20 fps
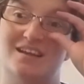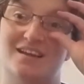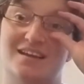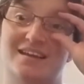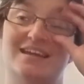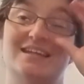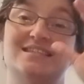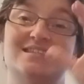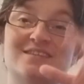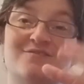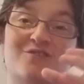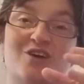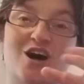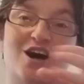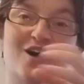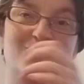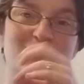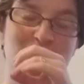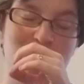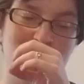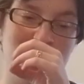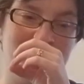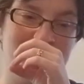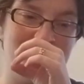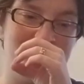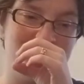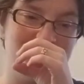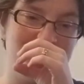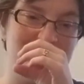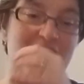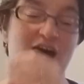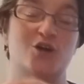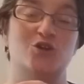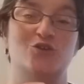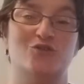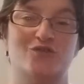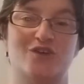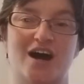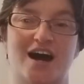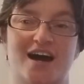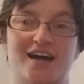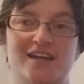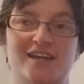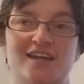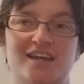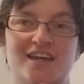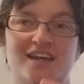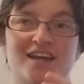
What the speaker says: gets involved, because now you've got